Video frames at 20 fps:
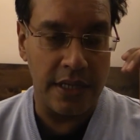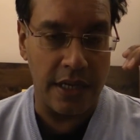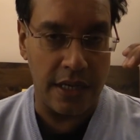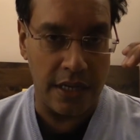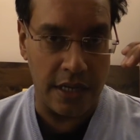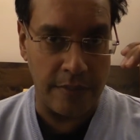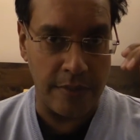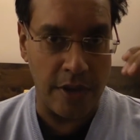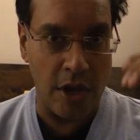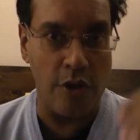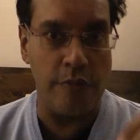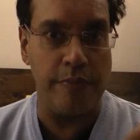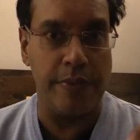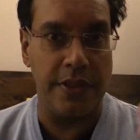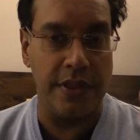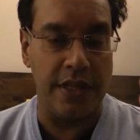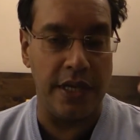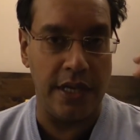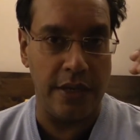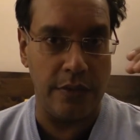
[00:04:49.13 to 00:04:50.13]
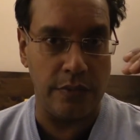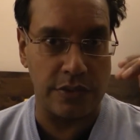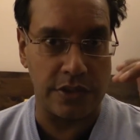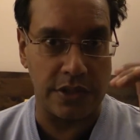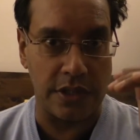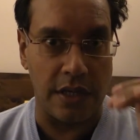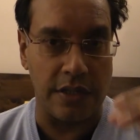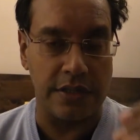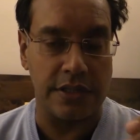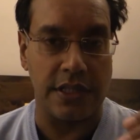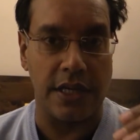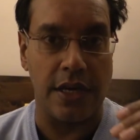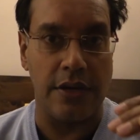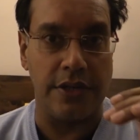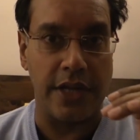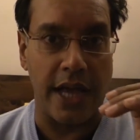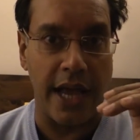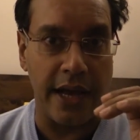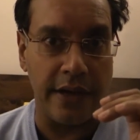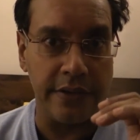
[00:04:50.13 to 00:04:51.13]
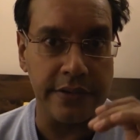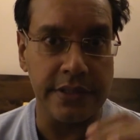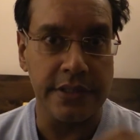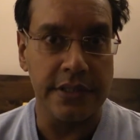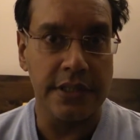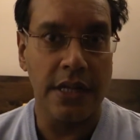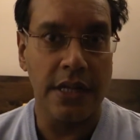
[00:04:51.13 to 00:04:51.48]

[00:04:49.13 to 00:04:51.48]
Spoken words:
and I'm hoping that it will start to go down,